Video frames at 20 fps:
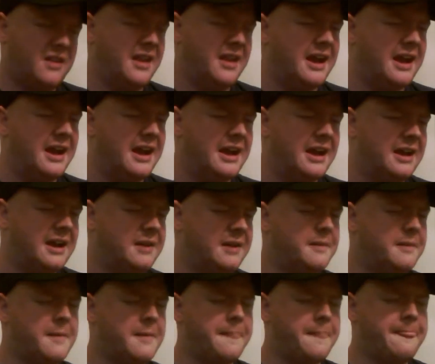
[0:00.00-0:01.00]

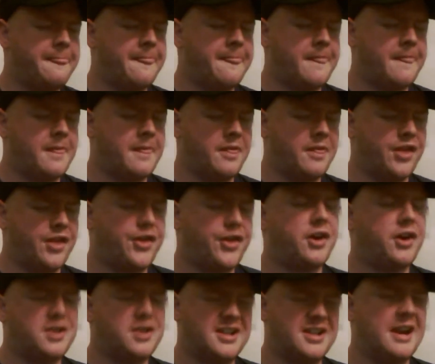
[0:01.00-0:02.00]
The
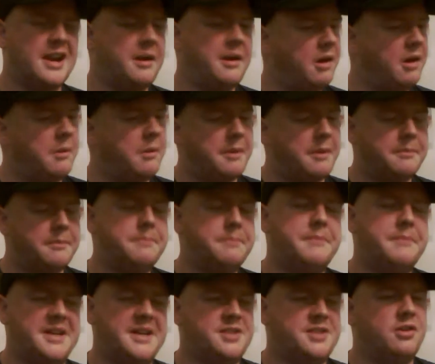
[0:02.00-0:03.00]
thugs get a little bit
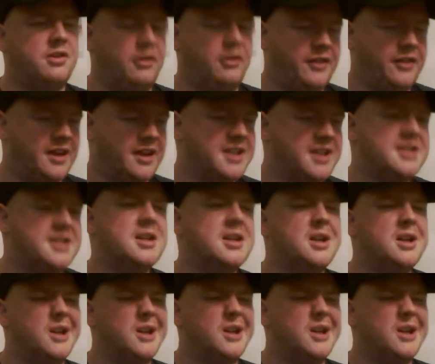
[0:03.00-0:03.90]
pissed off at this,